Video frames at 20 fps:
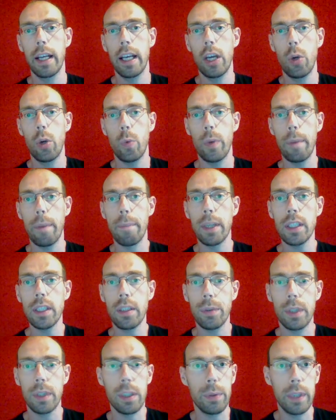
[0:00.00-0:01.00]
We must
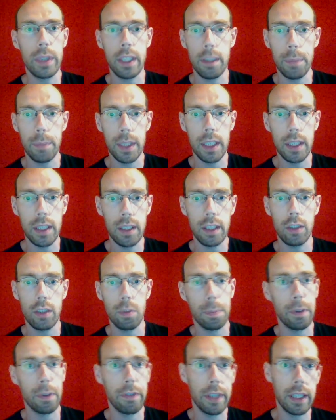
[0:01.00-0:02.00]
restrict emissions to
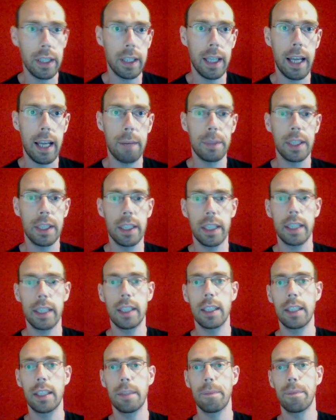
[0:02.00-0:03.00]
prevent climate
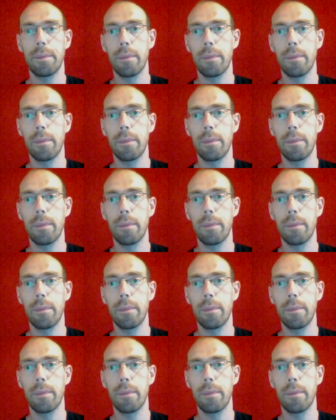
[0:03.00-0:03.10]
change.